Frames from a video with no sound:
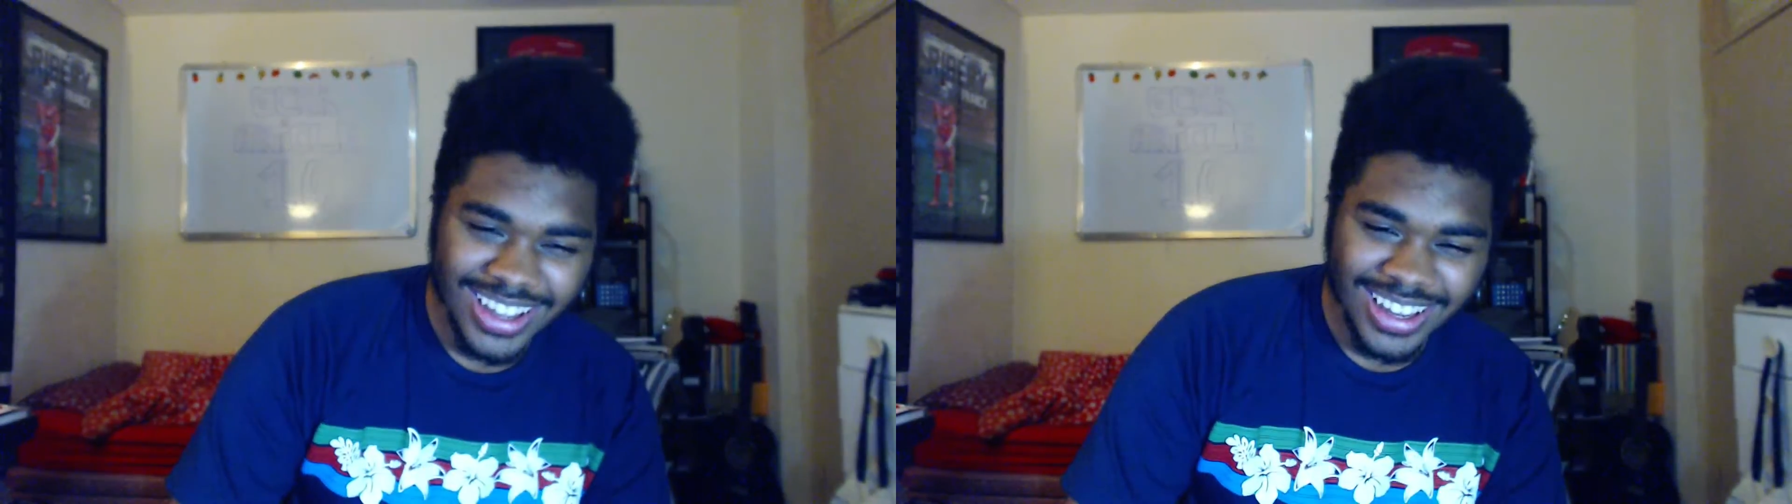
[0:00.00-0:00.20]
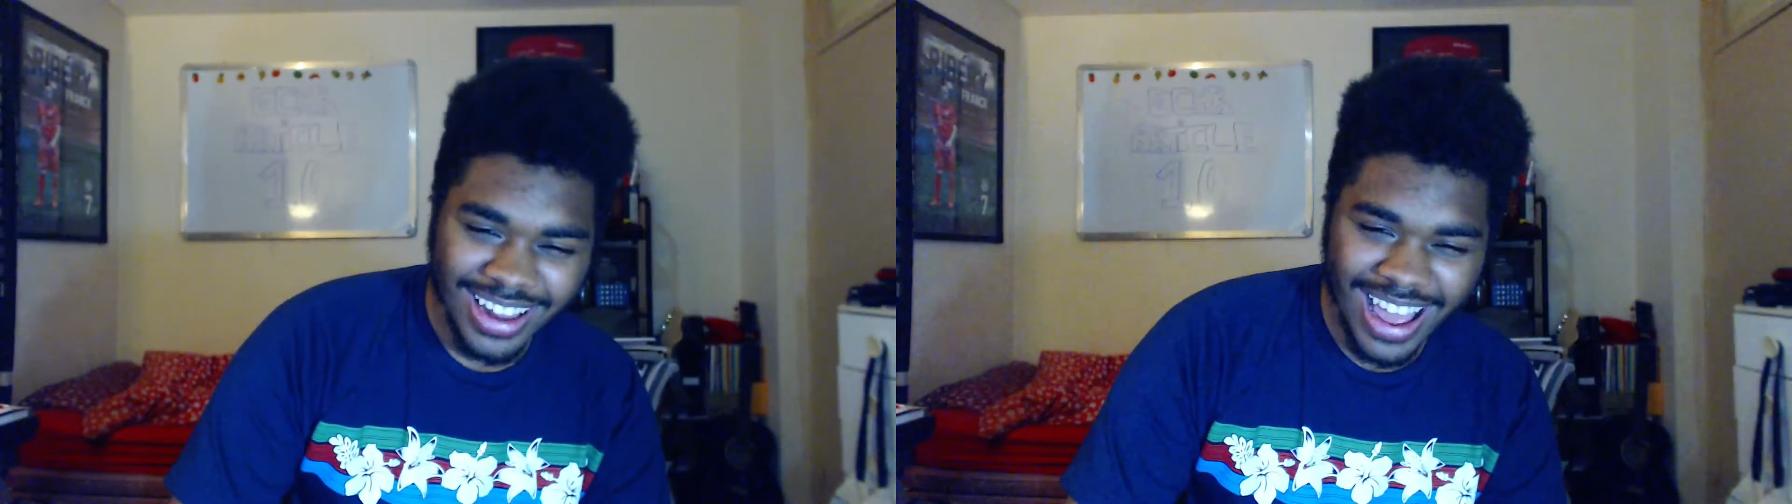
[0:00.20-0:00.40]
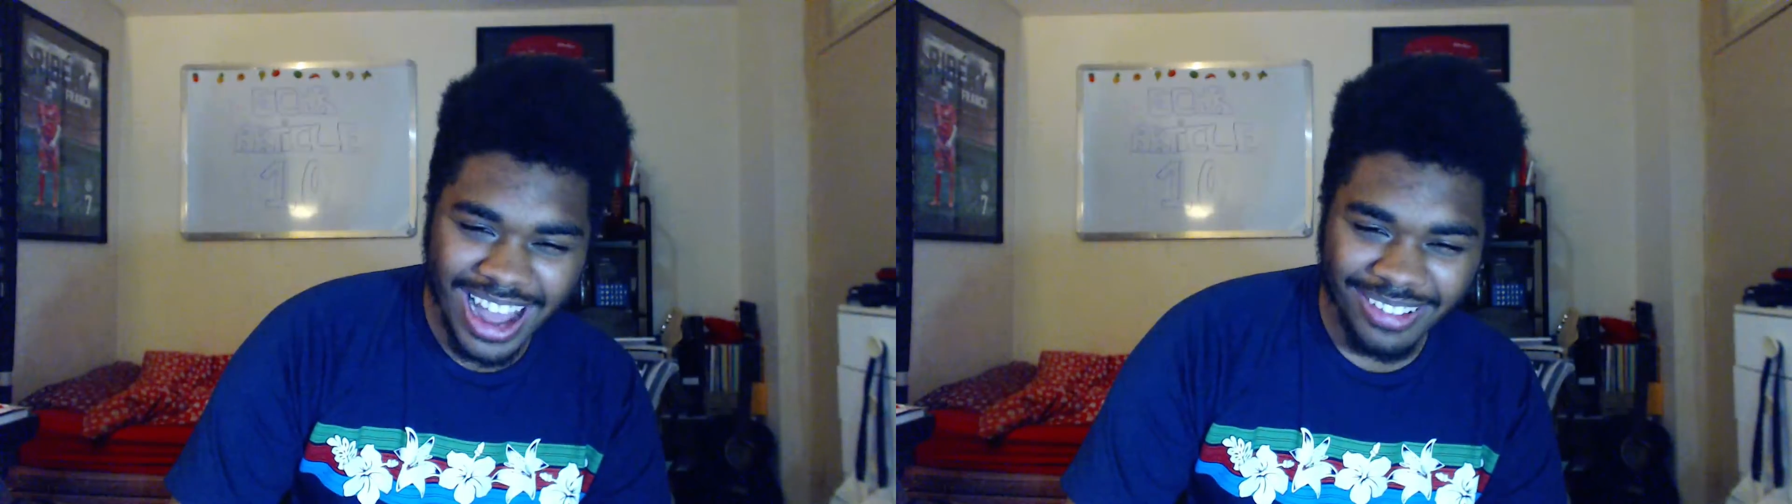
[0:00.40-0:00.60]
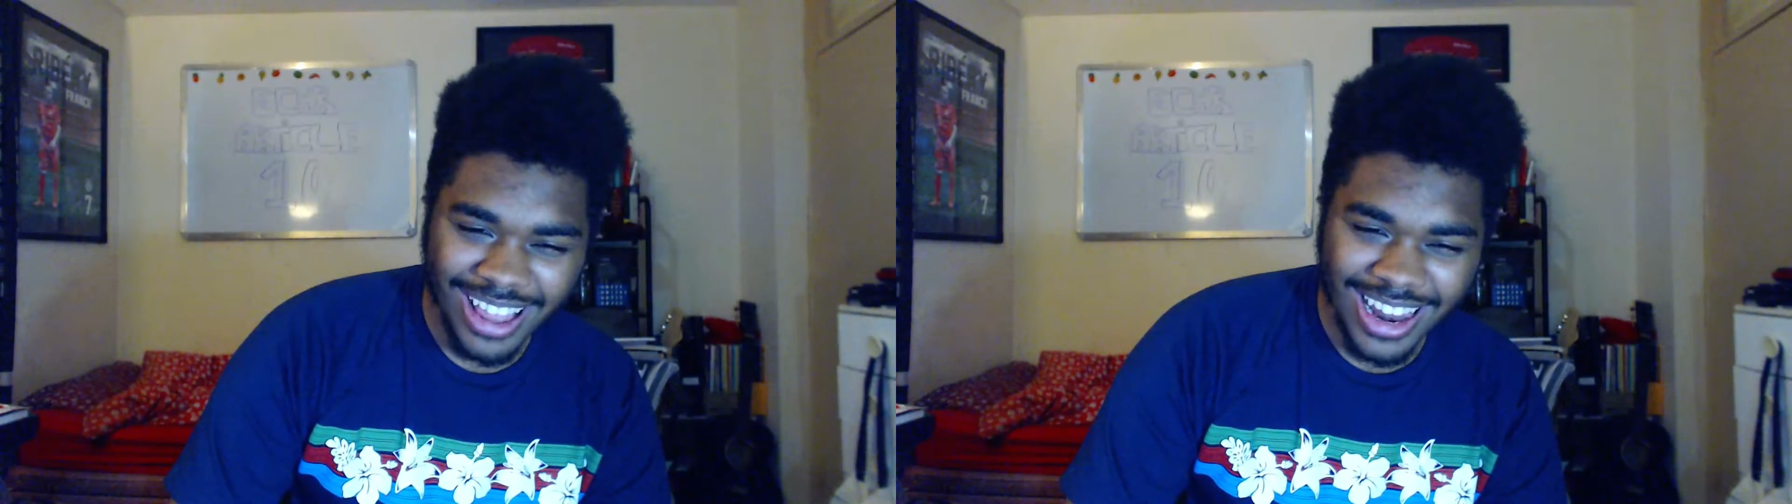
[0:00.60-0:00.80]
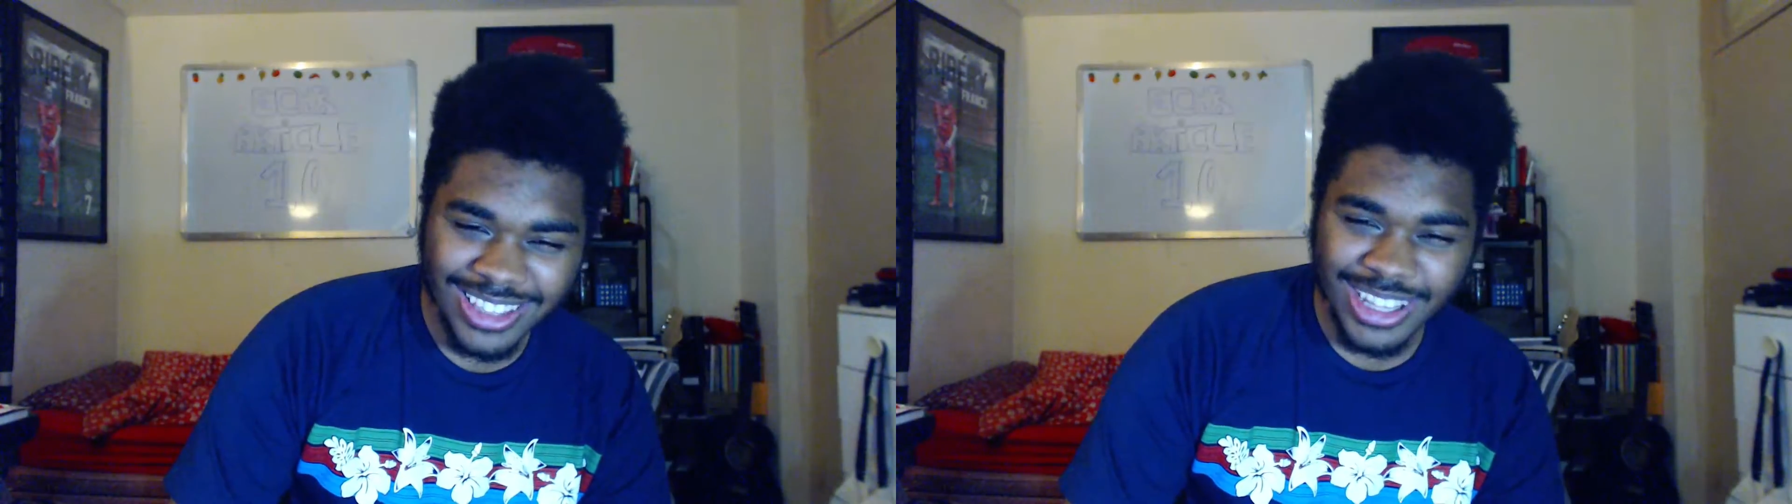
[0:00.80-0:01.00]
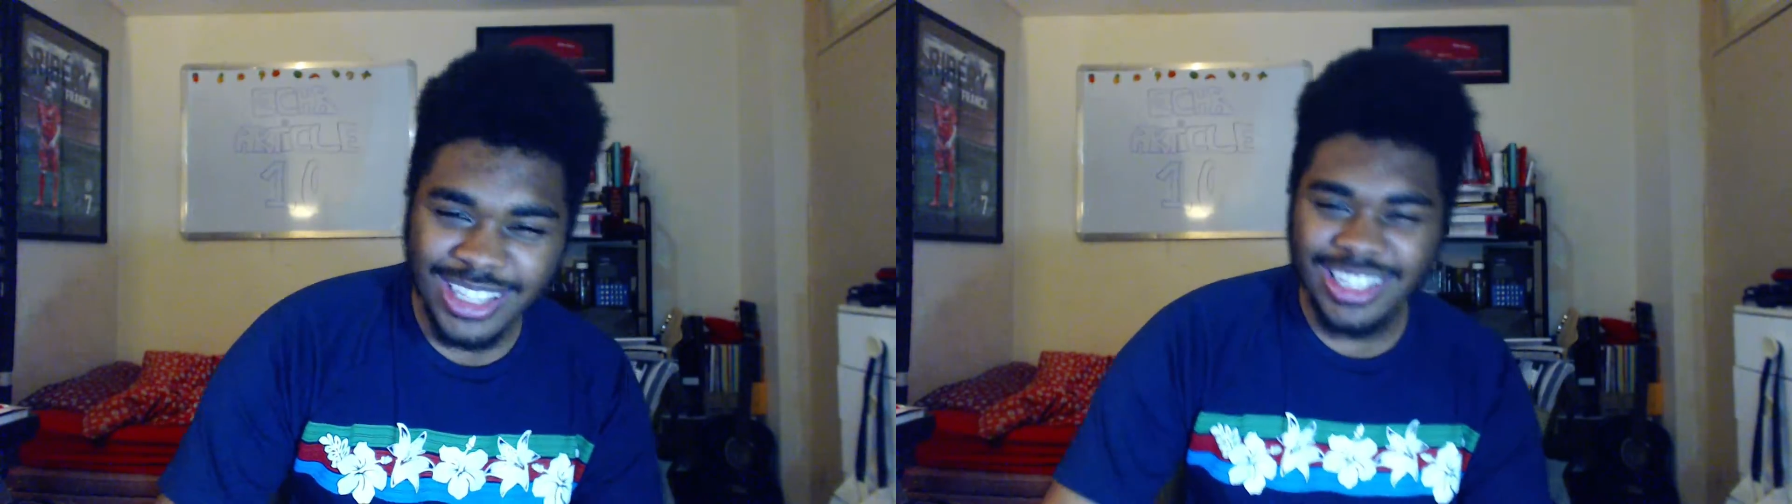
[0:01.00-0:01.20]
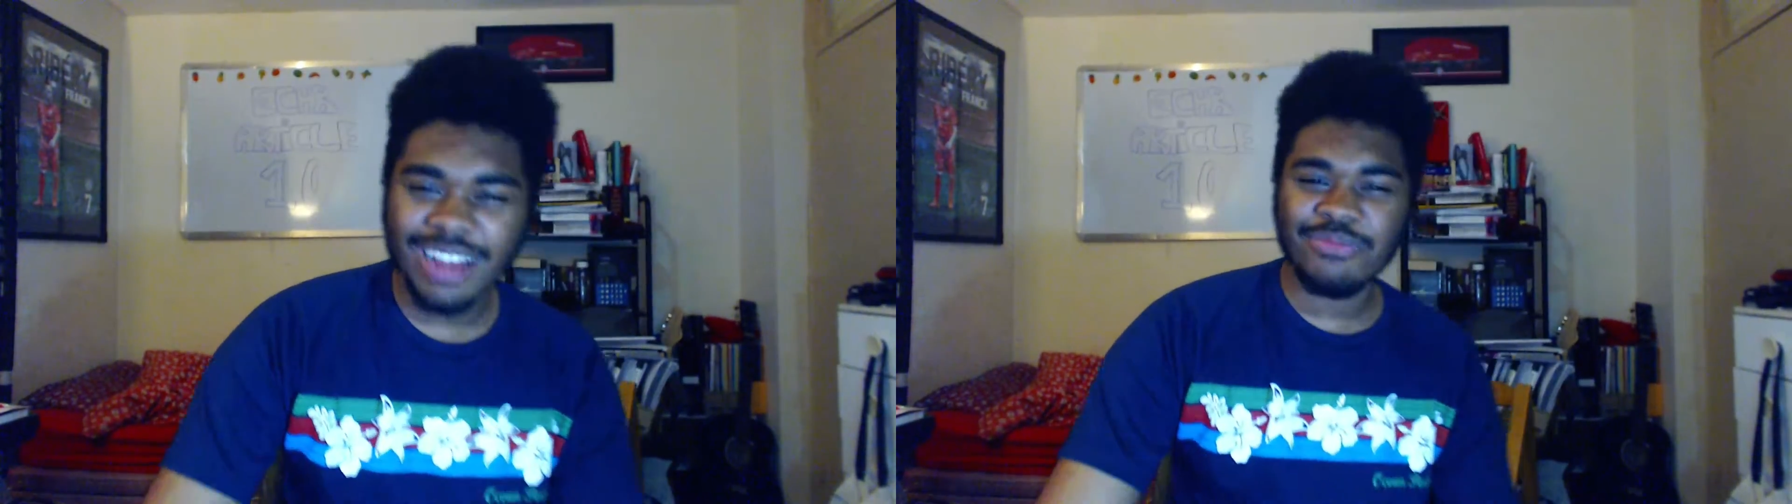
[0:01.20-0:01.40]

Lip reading: Damn, let's see that